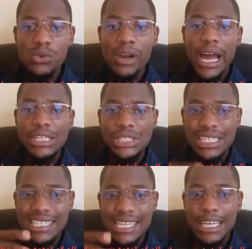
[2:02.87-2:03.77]

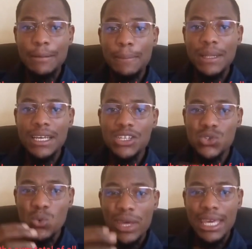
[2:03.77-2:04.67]
reactions taking place
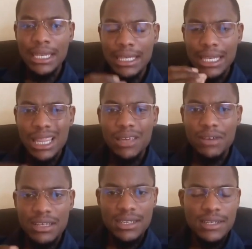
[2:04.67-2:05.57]
within the
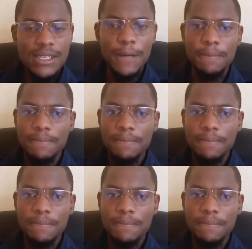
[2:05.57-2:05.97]
living system.